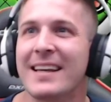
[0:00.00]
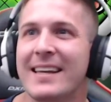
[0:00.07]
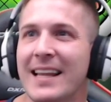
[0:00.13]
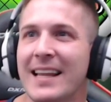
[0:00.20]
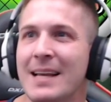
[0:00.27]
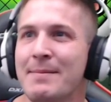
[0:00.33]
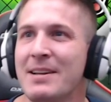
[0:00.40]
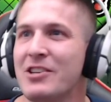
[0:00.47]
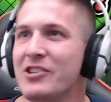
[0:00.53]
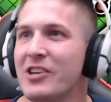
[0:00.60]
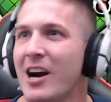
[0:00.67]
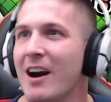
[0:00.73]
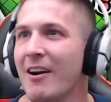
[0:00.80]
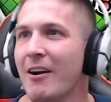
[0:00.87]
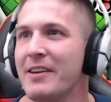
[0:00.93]

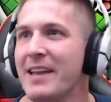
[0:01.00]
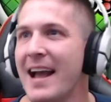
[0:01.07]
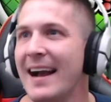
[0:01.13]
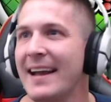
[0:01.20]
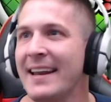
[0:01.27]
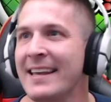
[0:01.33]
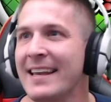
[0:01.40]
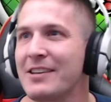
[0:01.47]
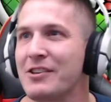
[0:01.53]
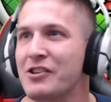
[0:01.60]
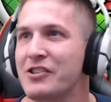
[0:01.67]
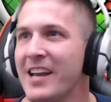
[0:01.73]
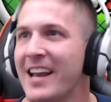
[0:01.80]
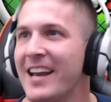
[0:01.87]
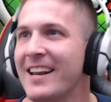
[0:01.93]
Kilimanjaro. Yeah, I didn't get
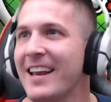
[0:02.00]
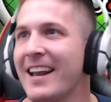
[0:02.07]
shit,